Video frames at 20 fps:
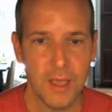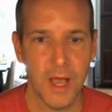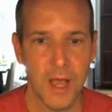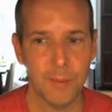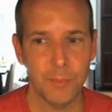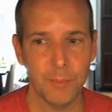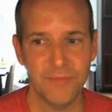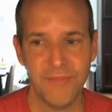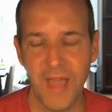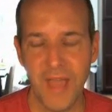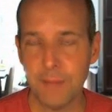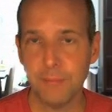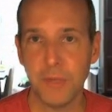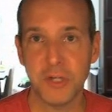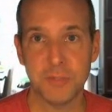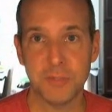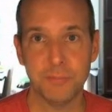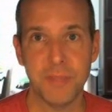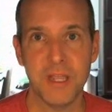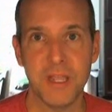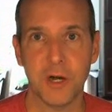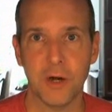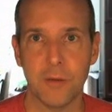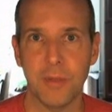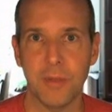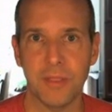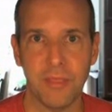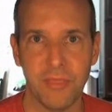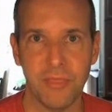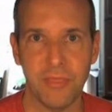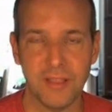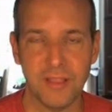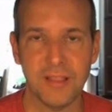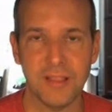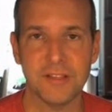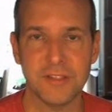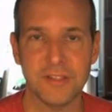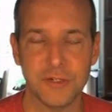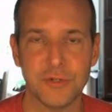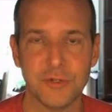Um, we've had much bigger, but the thing
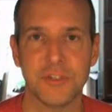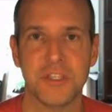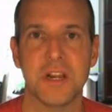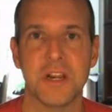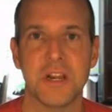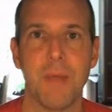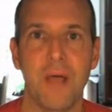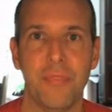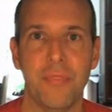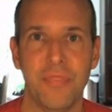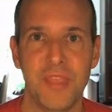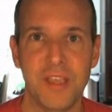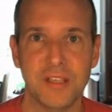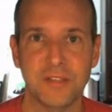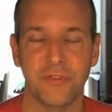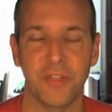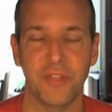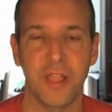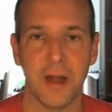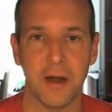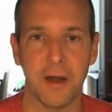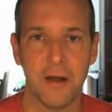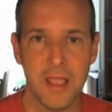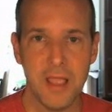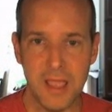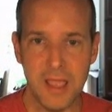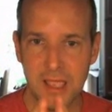that's interesting about this flare